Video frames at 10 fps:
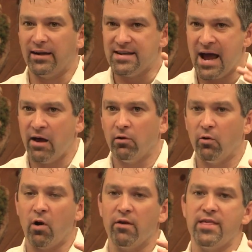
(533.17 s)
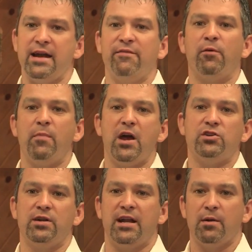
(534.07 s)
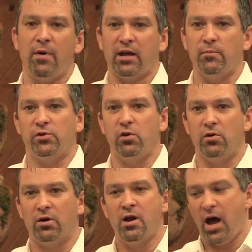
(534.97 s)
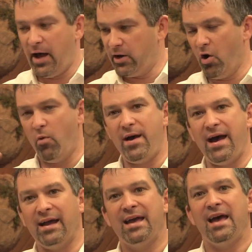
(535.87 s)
download all of that information into my computer, I go back,